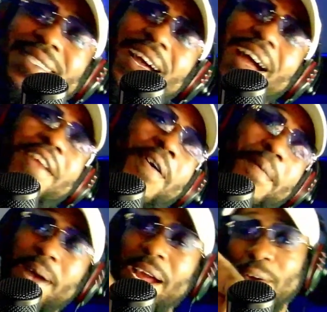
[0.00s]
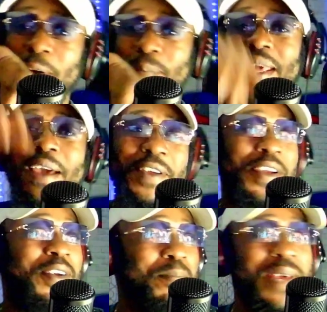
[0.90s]
gone up, my yo. Be a
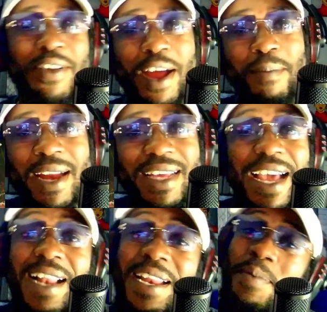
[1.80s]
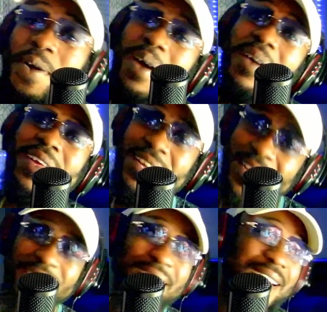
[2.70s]
big grabber, the girl, them are.
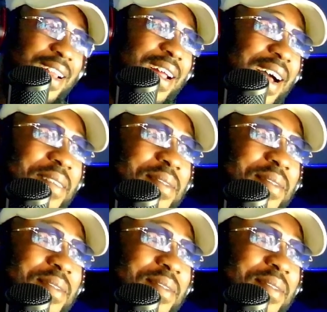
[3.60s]
You know what I'm